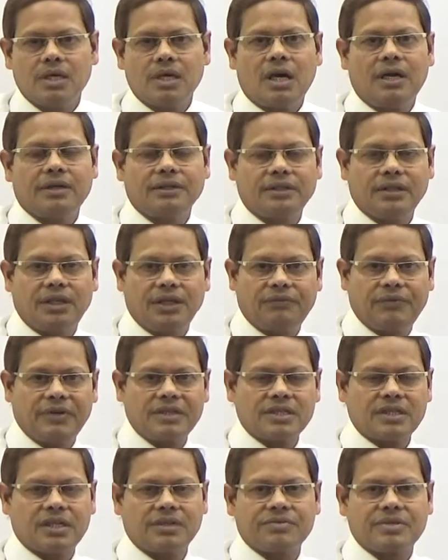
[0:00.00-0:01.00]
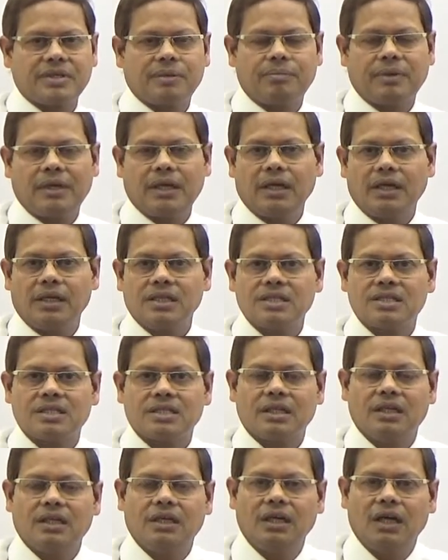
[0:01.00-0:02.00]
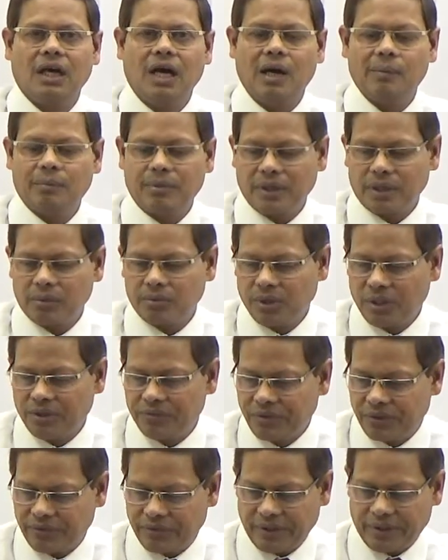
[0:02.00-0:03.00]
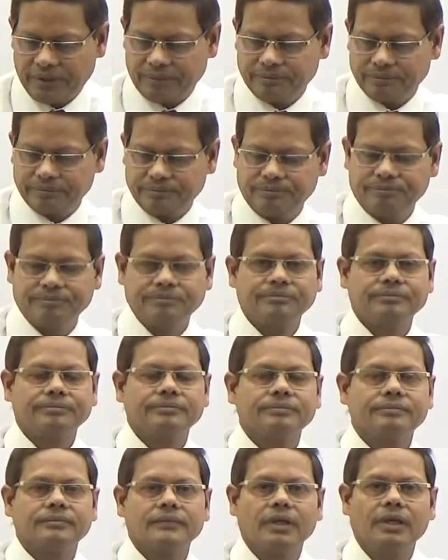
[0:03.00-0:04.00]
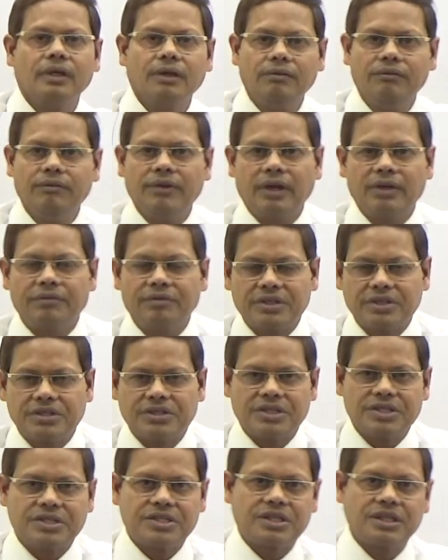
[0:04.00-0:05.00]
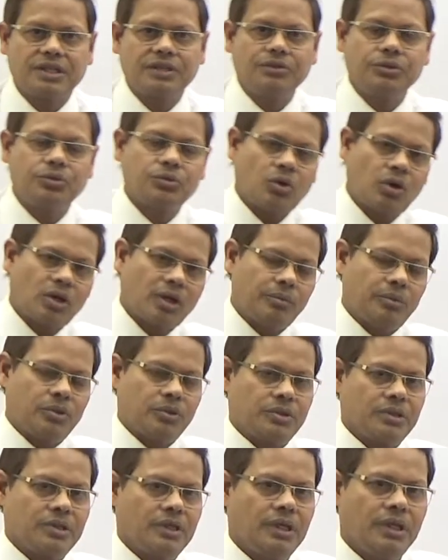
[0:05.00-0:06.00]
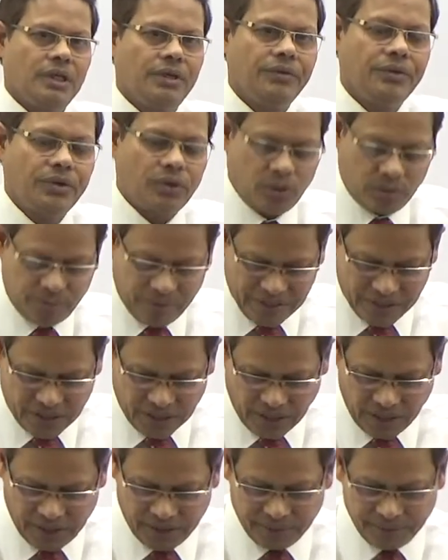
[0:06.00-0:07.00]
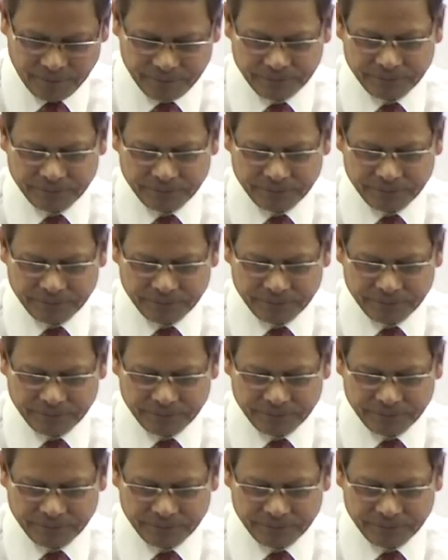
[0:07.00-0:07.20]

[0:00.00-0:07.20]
And the definition of supply is applicable everywhere, wherever GST you talk about. You know, basically,